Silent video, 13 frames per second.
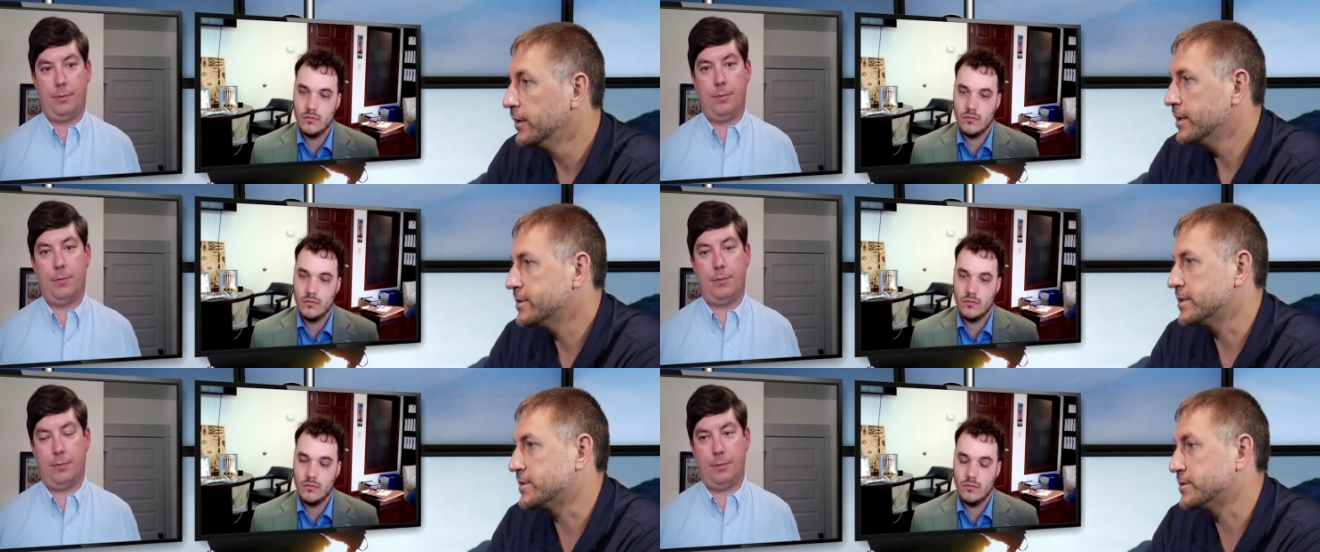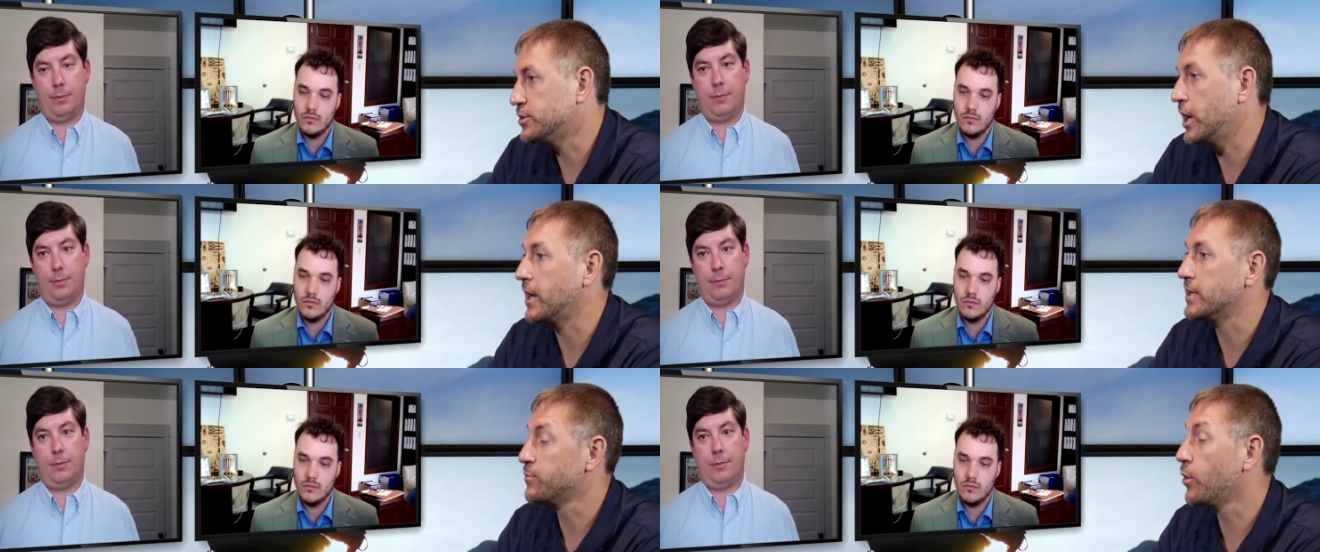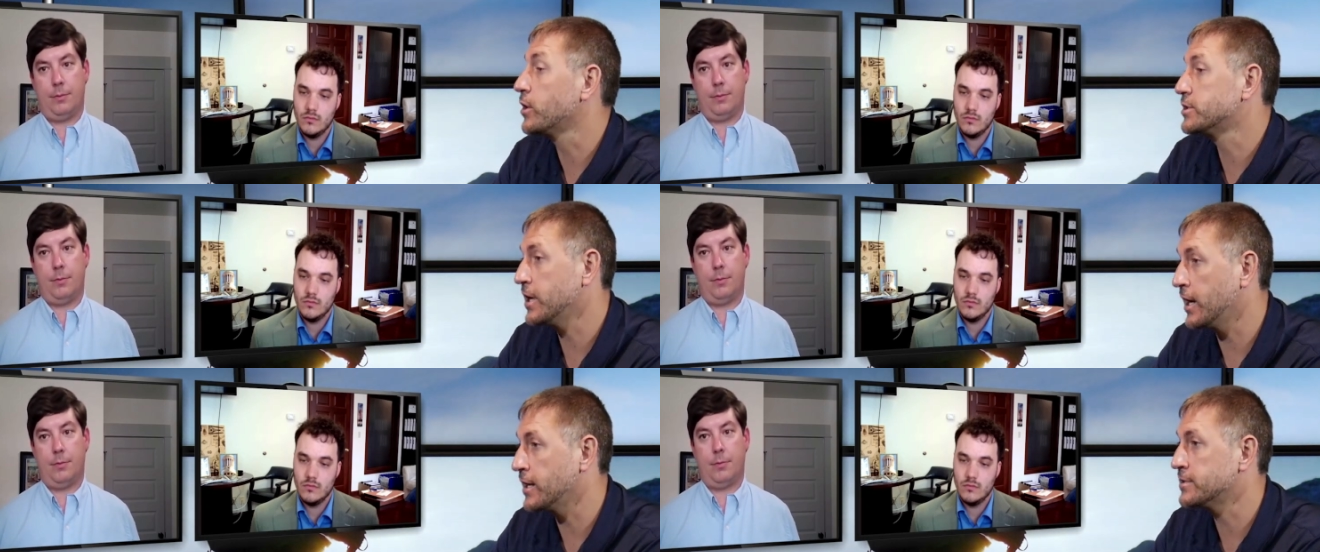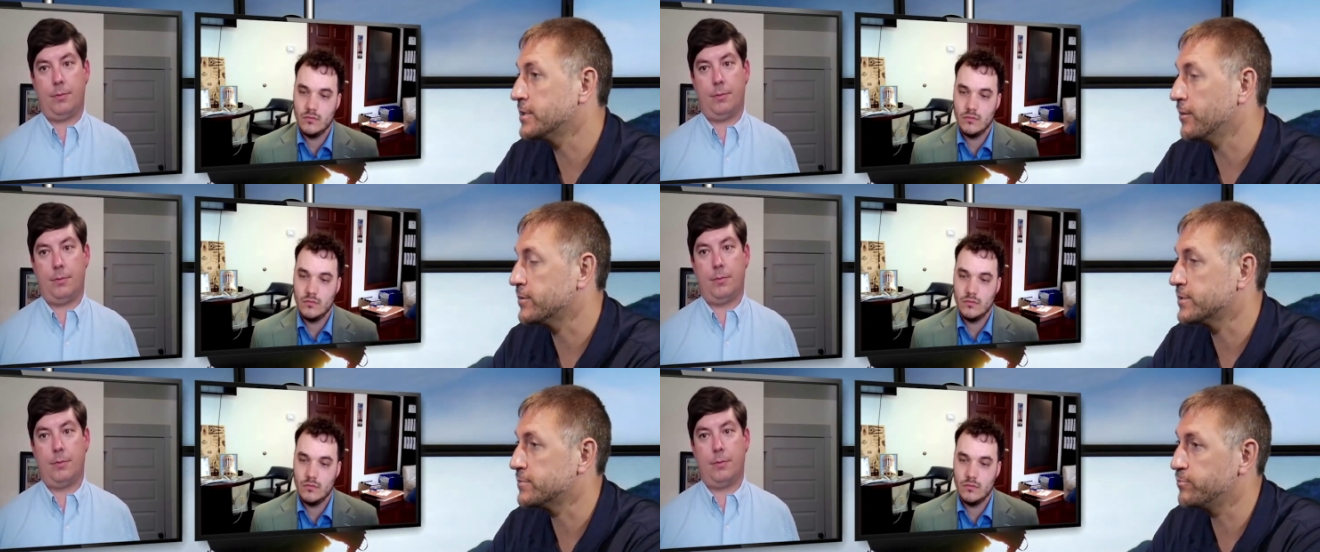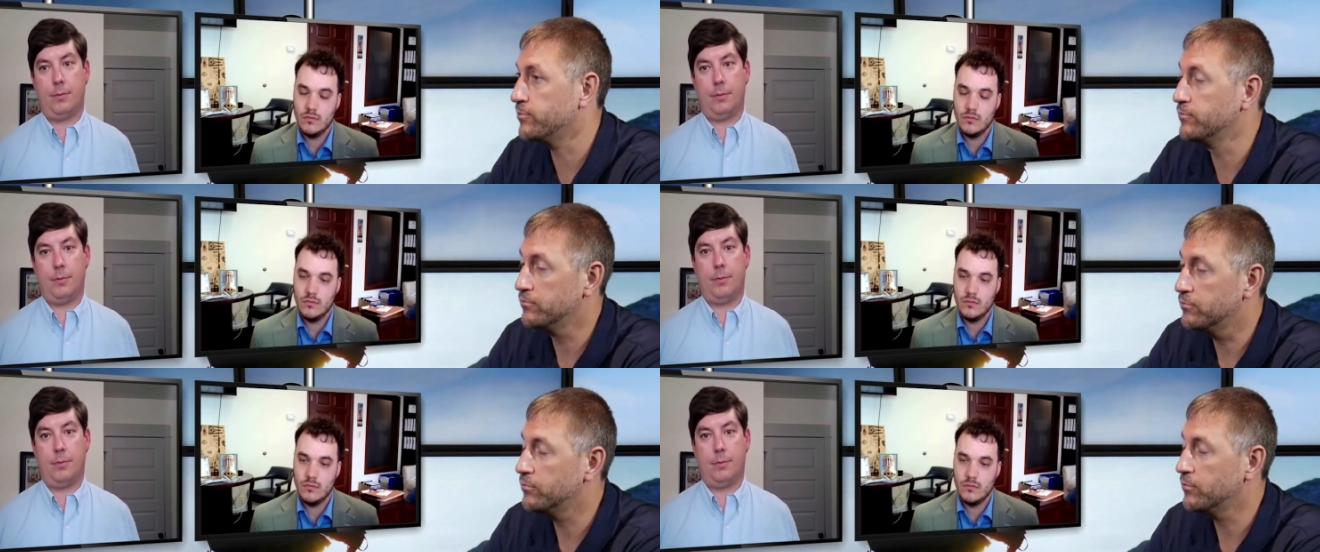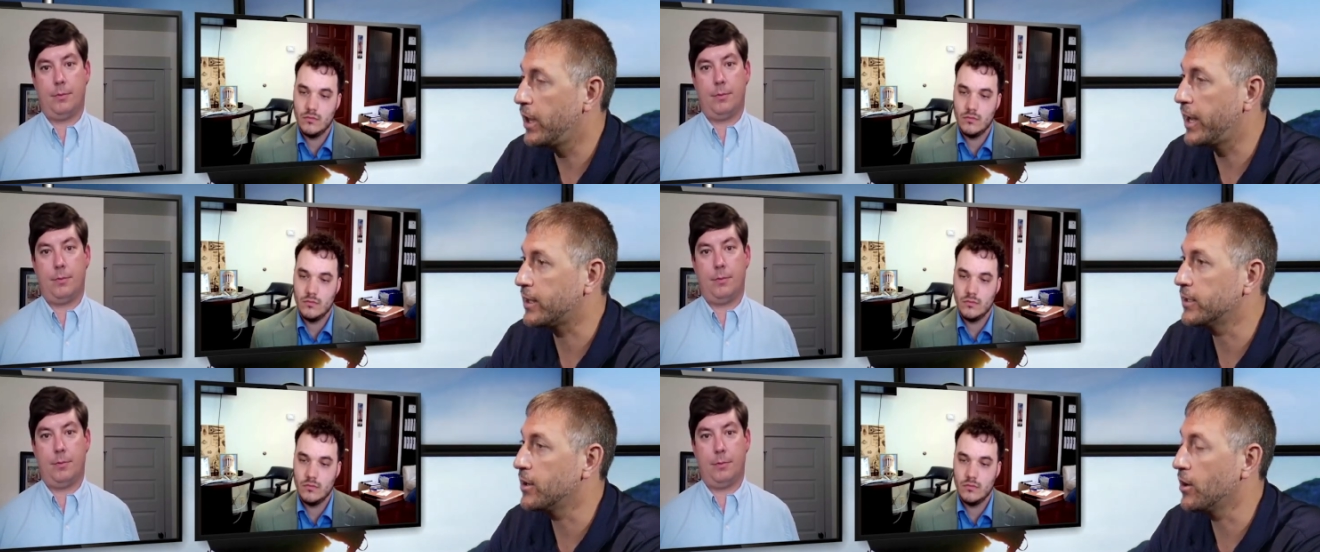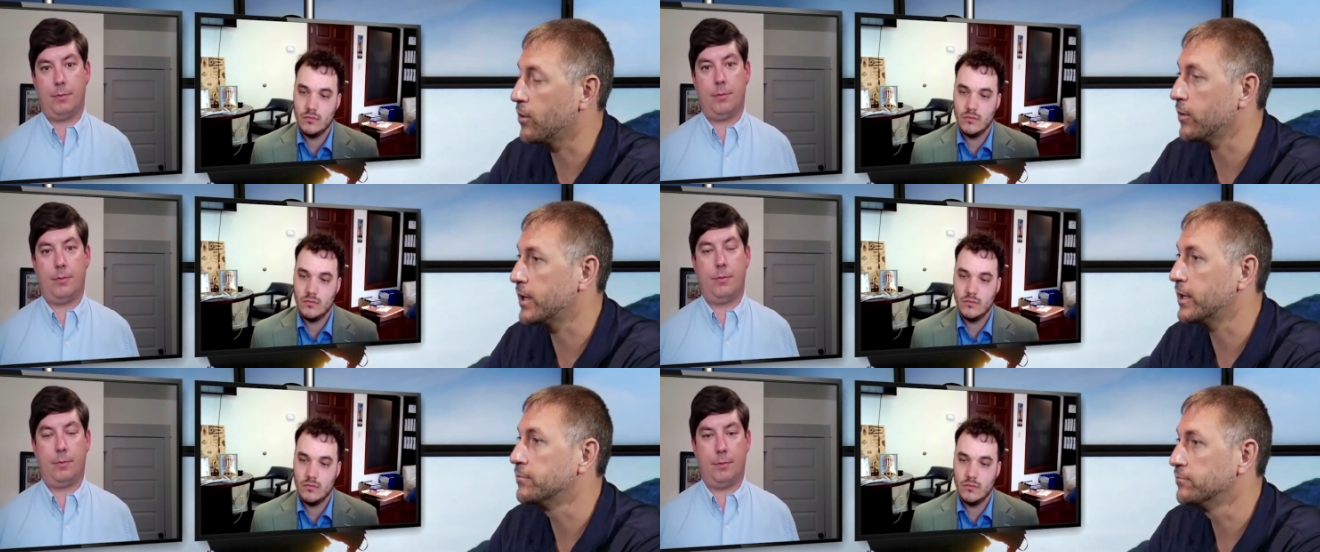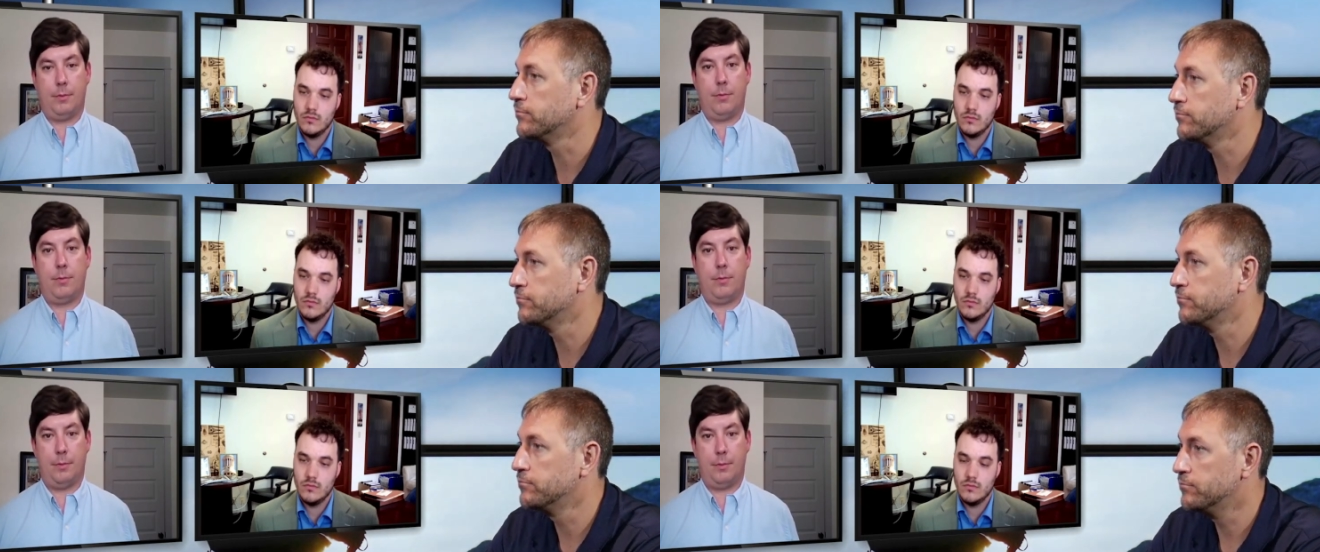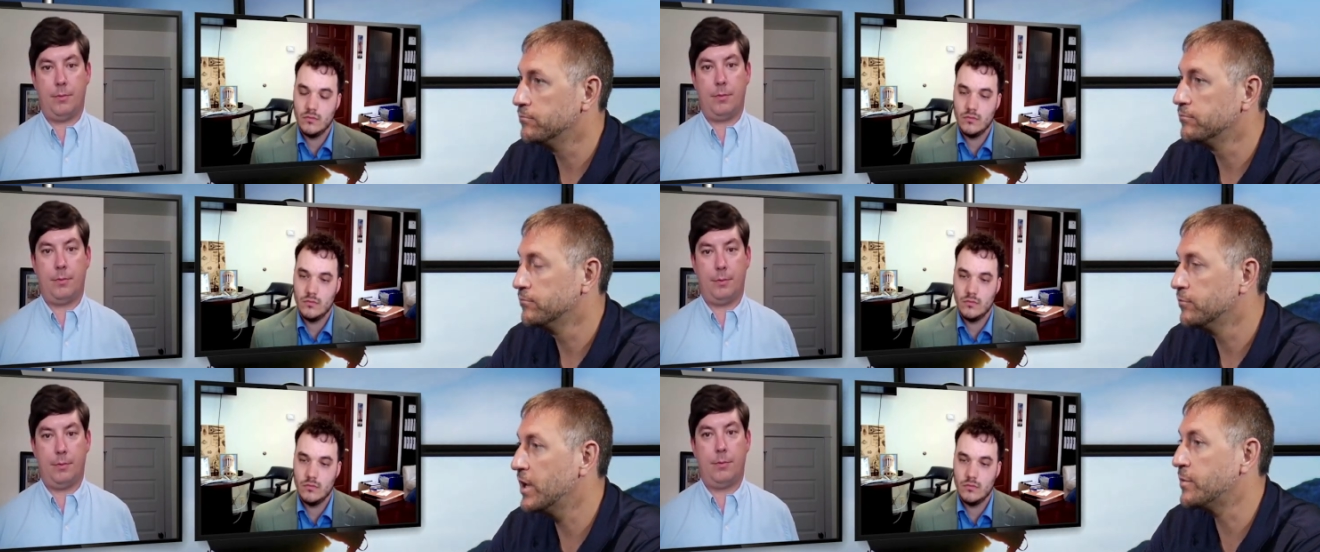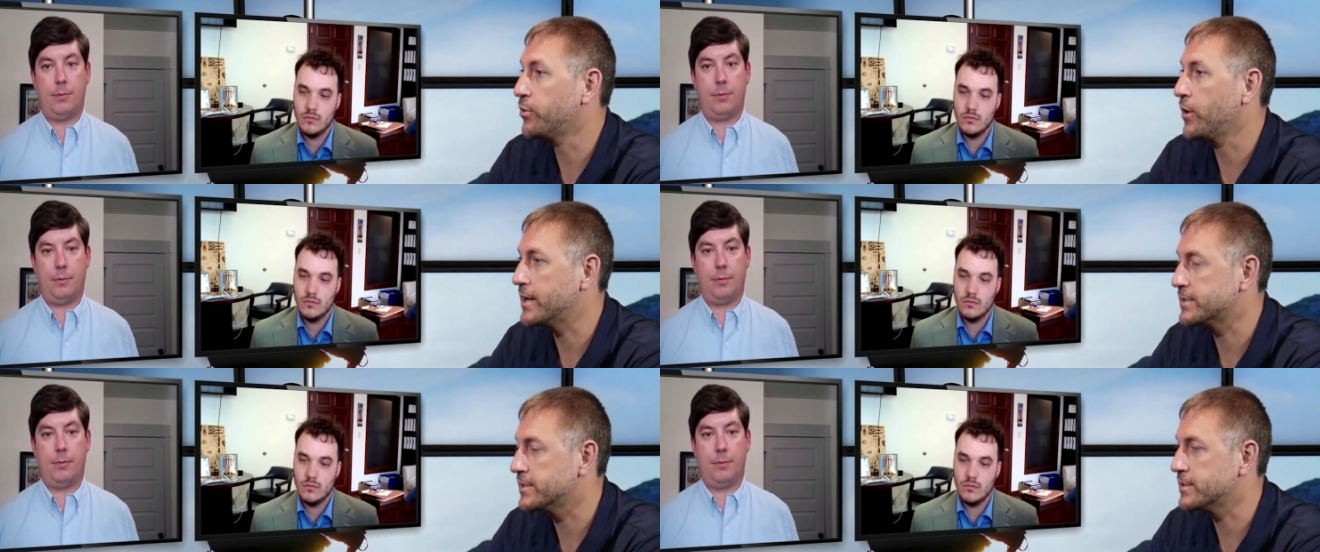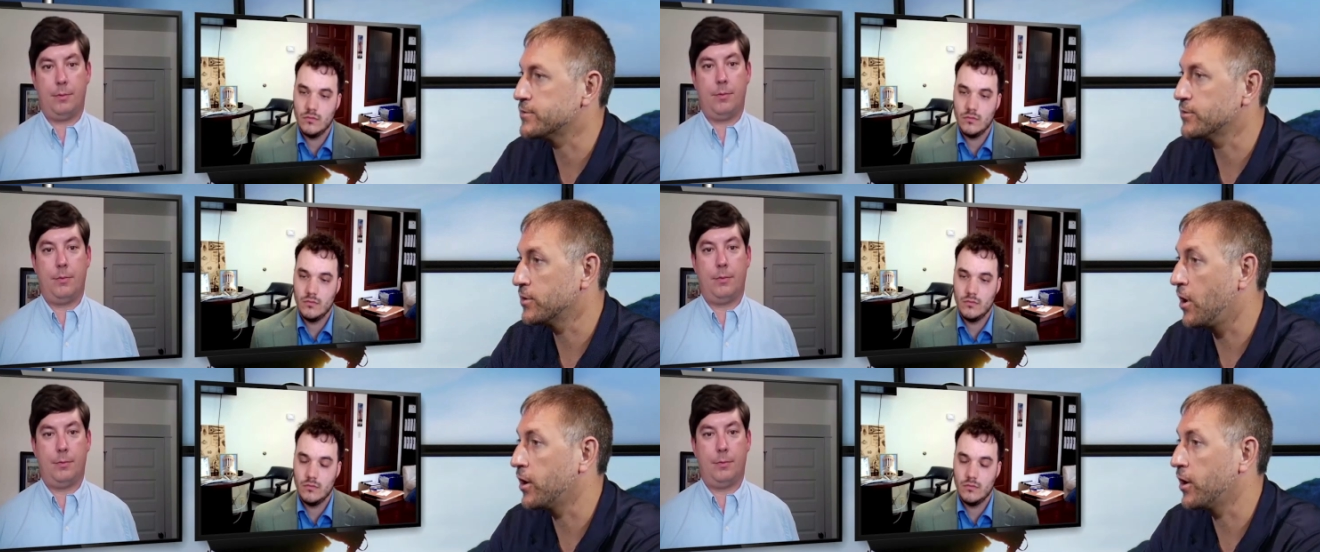Speaker 1: it's just change, more change that was likely already in process or an